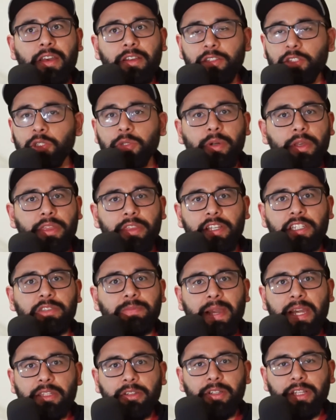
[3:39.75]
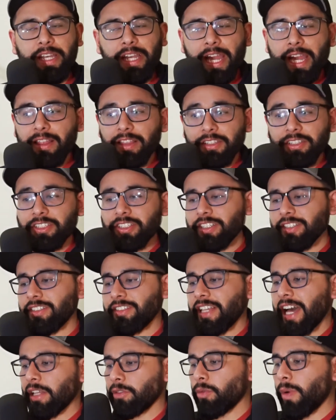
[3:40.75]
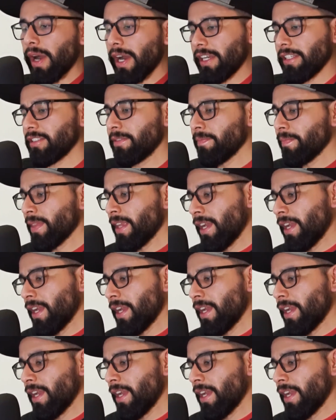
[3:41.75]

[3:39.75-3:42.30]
doing things manually, and it's just not wise.